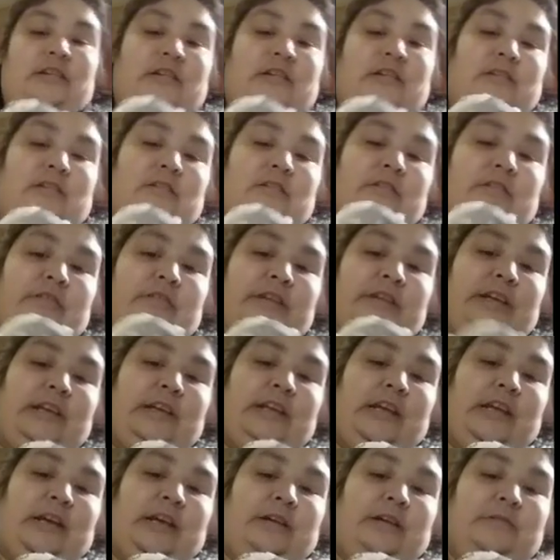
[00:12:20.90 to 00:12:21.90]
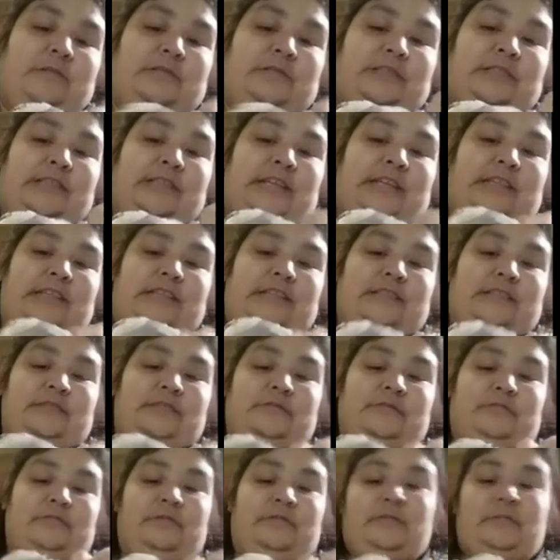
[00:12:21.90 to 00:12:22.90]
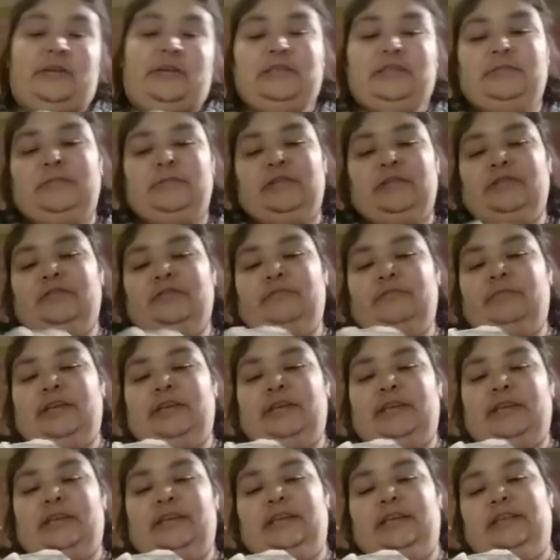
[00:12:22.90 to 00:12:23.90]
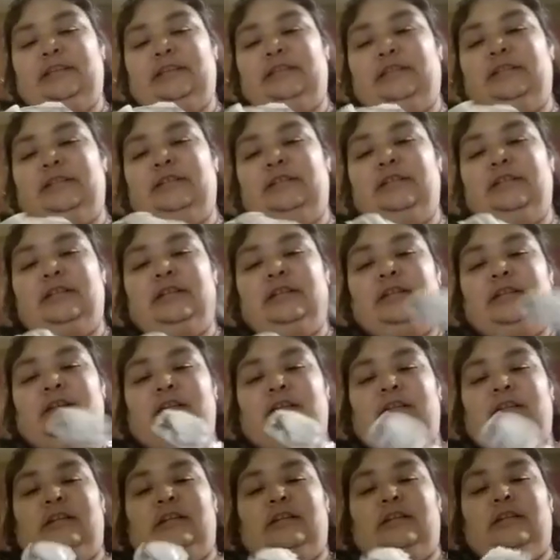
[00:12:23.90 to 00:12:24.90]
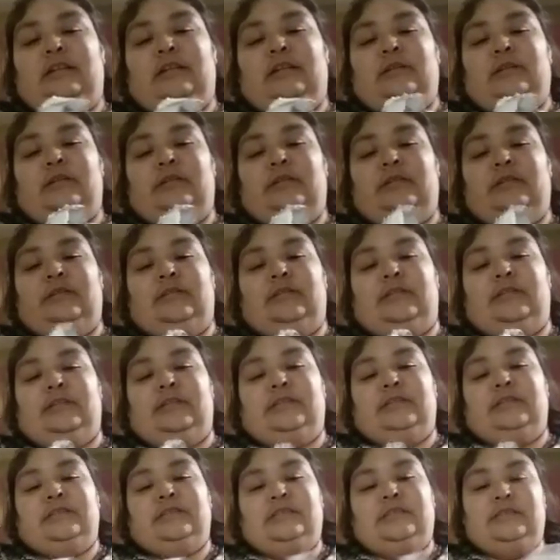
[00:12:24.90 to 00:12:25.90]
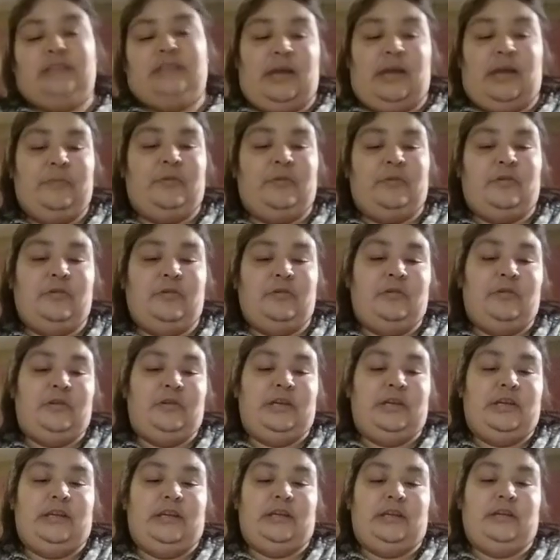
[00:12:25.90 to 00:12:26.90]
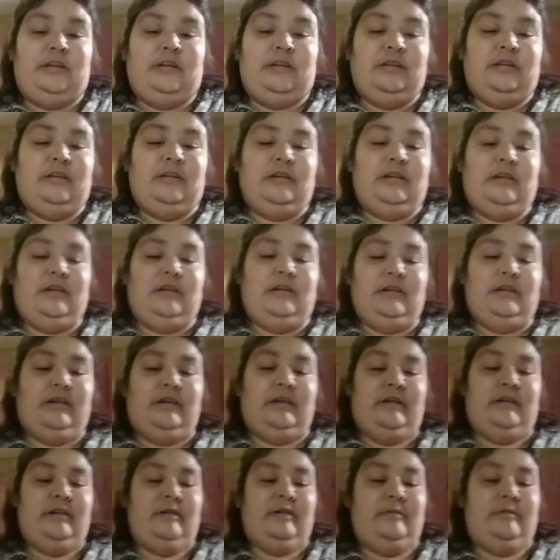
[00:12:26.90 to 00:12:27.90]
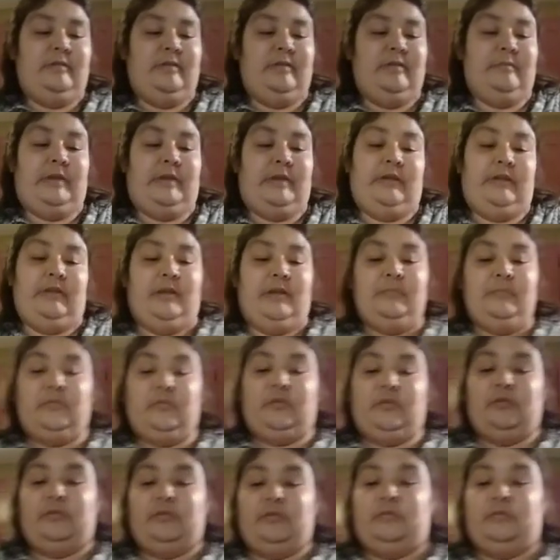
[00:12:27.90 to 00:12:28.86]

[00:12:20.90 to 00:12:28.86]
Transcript: okay, like I was saying, this reminds me of making this type of cookie with my grandmother